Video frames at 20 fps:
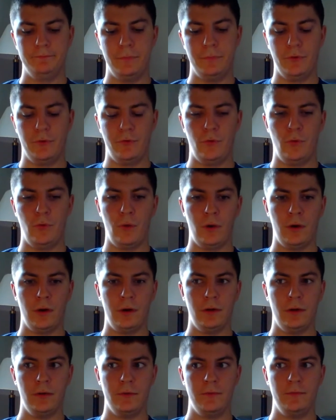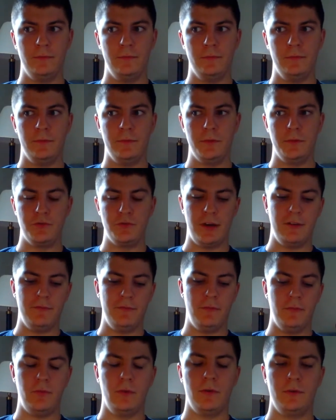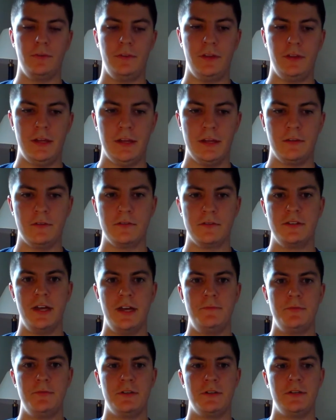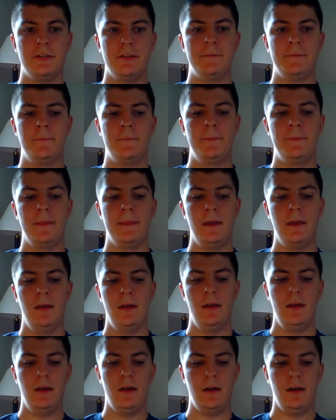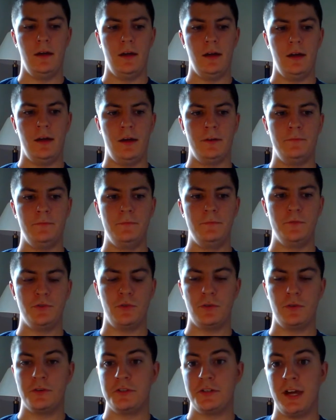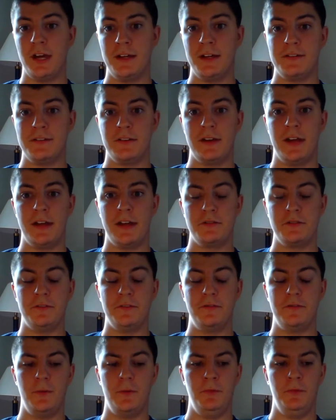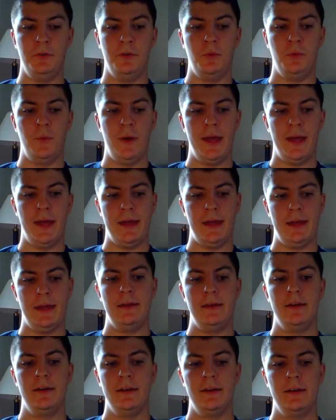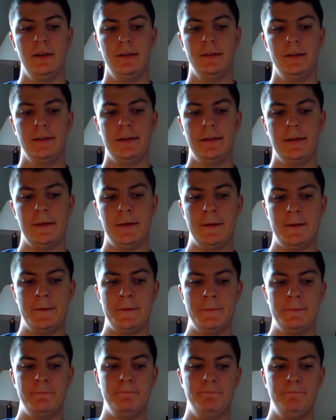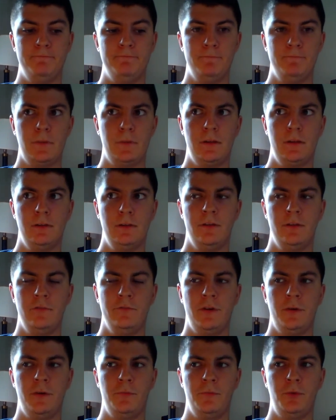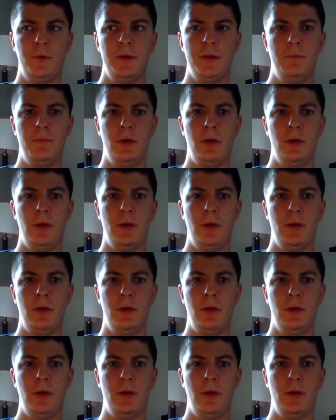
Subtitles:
Before the drive before the interception, Jordan Johnson actually fumbled away the